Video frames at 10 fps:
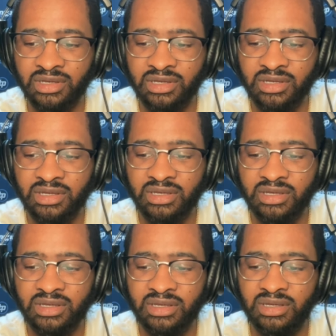
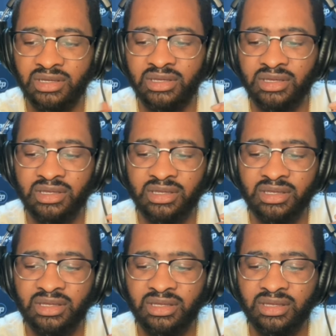Nothing is said.